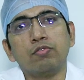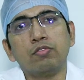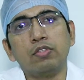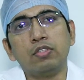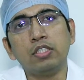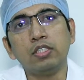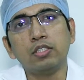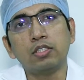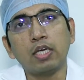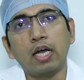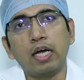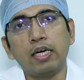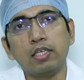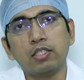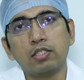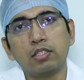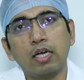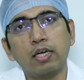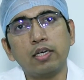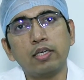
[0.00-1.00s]
These
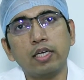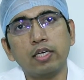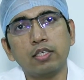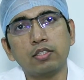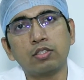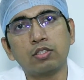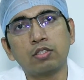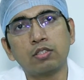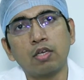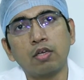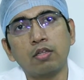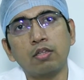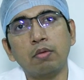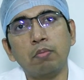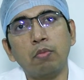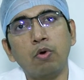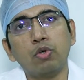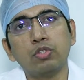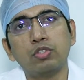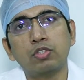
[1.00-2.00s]
additional tests, the
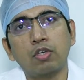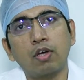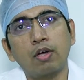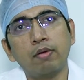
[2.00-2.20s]
most